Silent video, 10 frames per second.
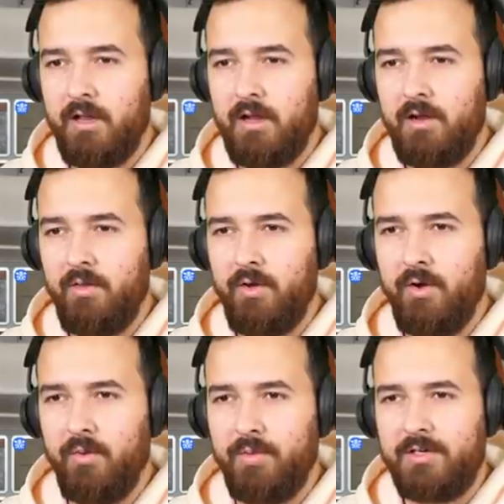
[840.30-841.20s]
color,
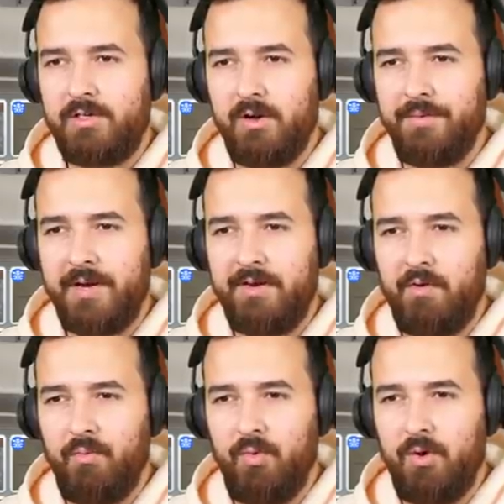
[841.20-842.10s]
although we don't have
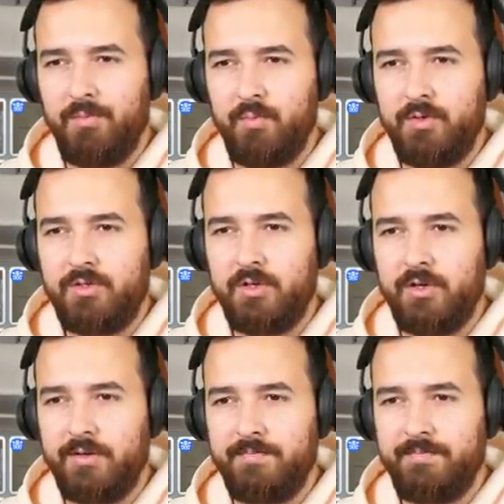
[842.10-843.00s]
a warm wood
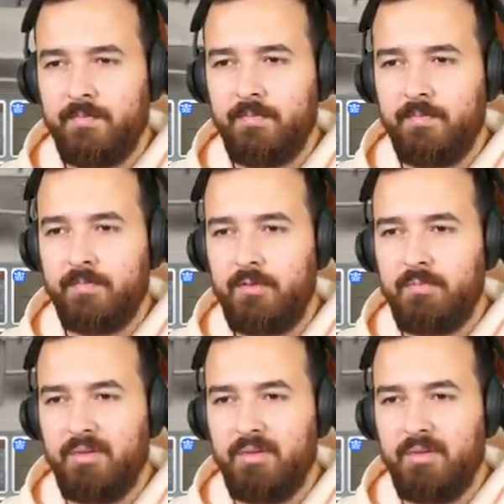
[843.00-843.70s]
tone. Hmm, do